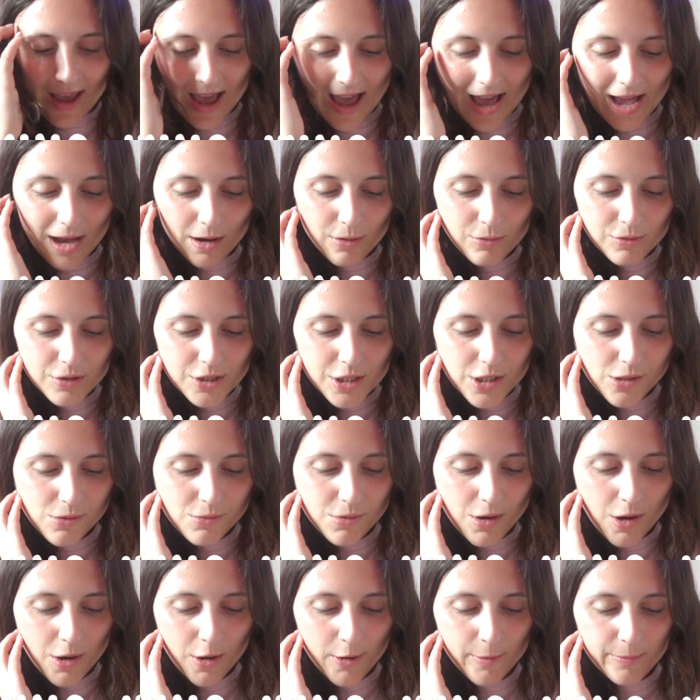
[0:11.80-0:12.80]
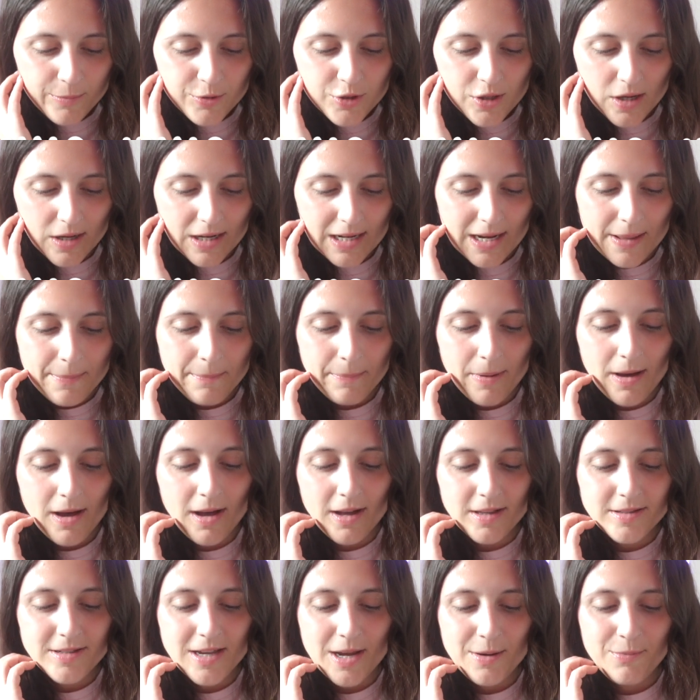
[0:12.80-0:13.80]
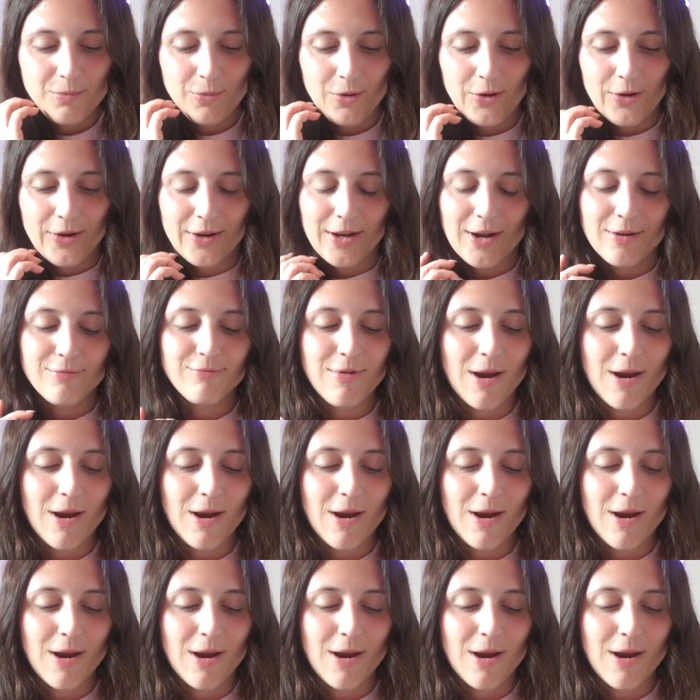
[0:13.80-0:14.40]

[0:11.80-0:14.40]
How do you cope juggling part-time work and